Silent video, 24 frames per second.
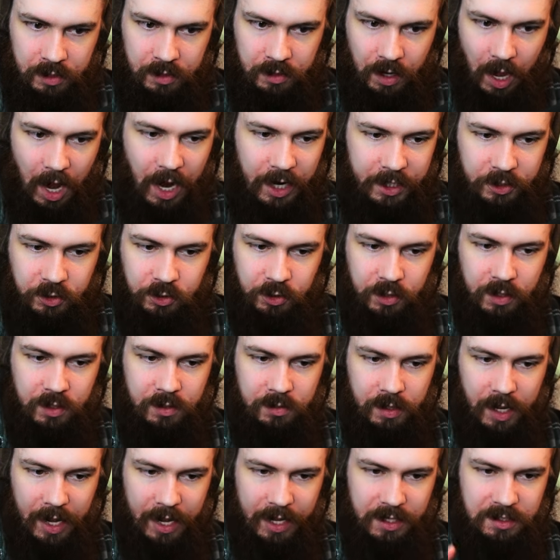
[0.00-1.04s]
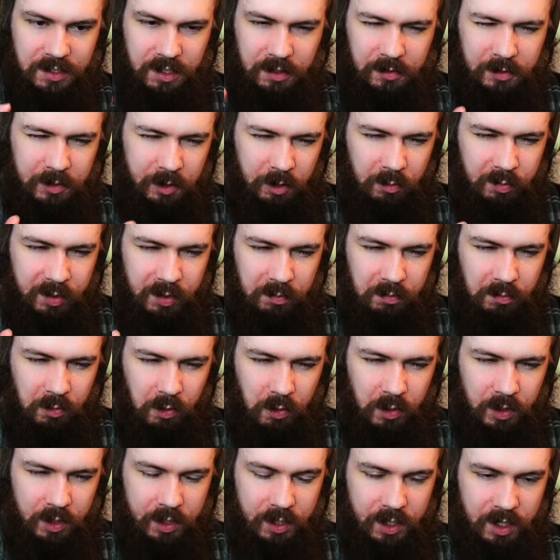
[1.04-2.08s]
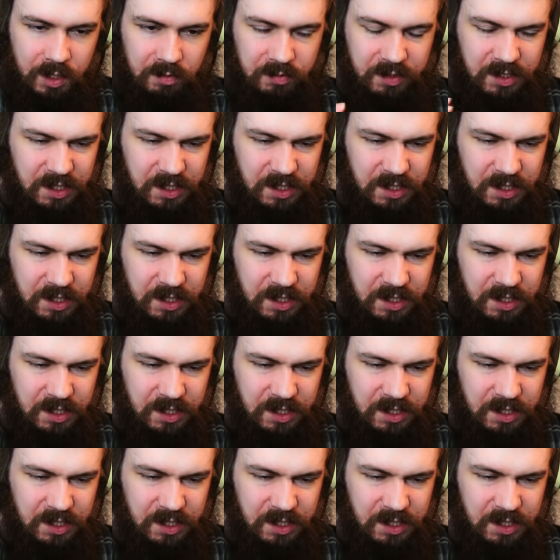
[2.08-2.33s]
Hydra adds a little bit more of a